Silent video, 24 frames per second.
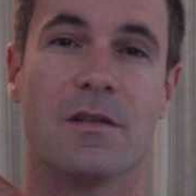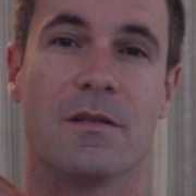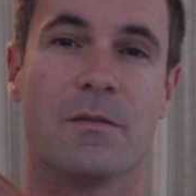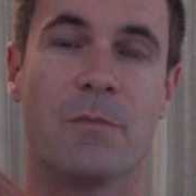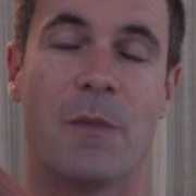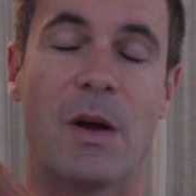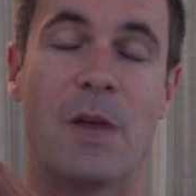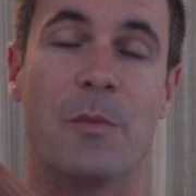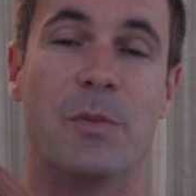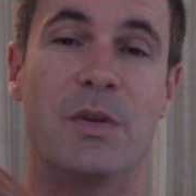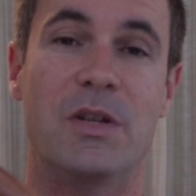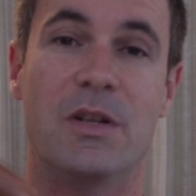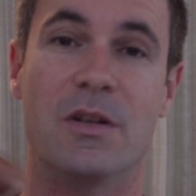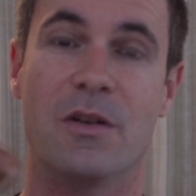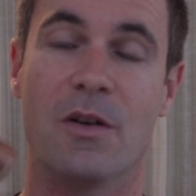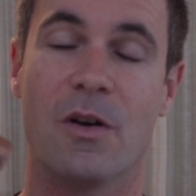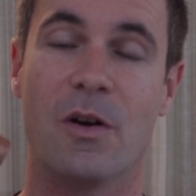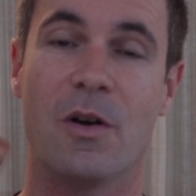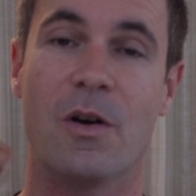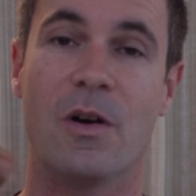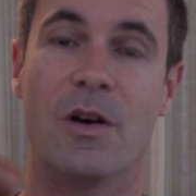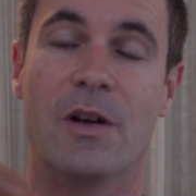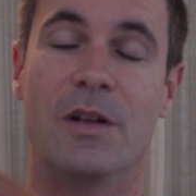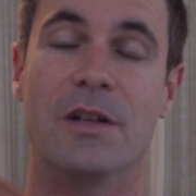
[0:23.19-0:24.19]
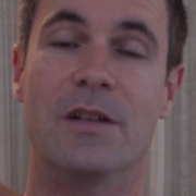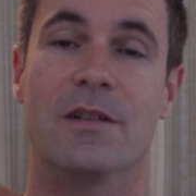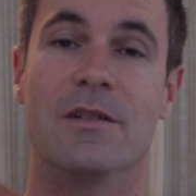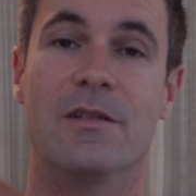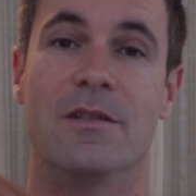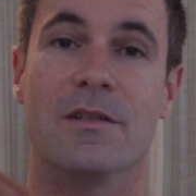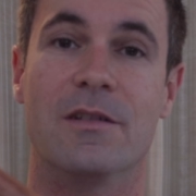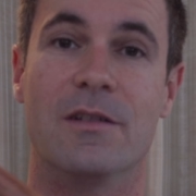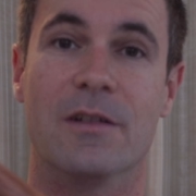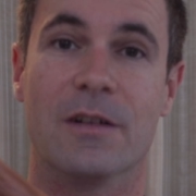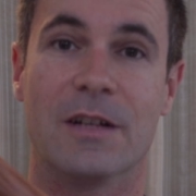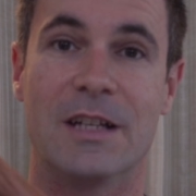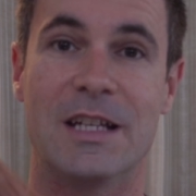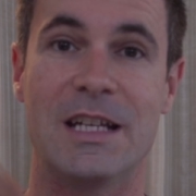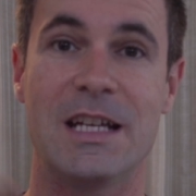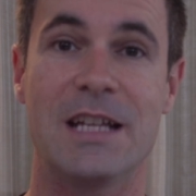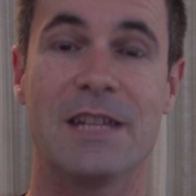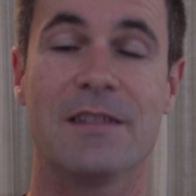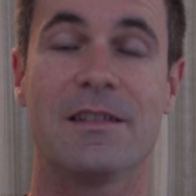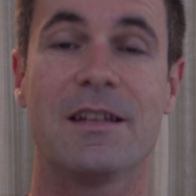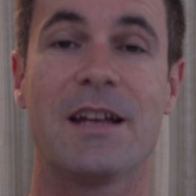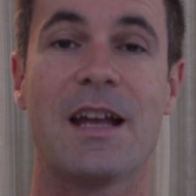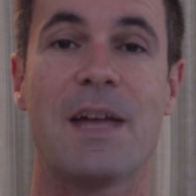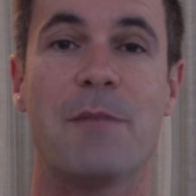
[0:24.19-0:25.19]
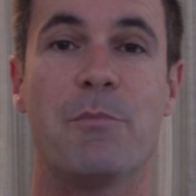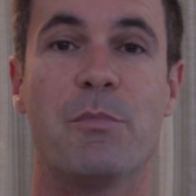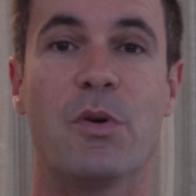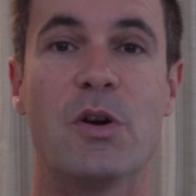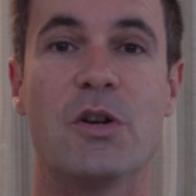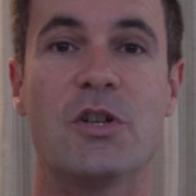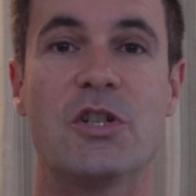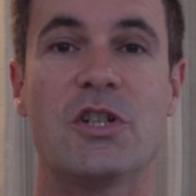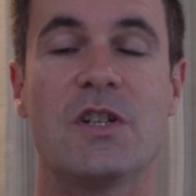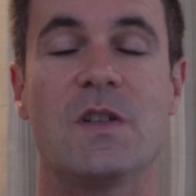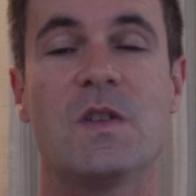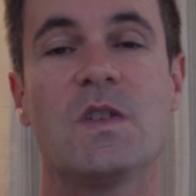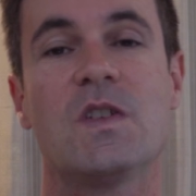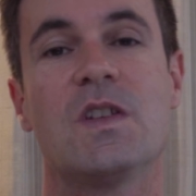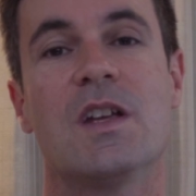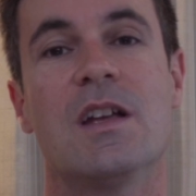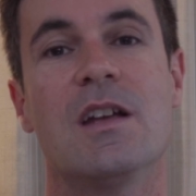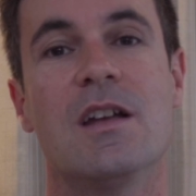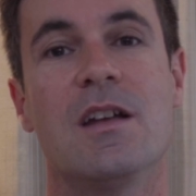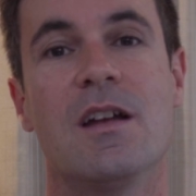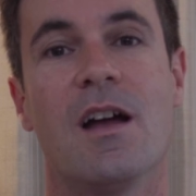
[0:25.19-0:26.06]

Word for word: my opinion on the kit that I purchased.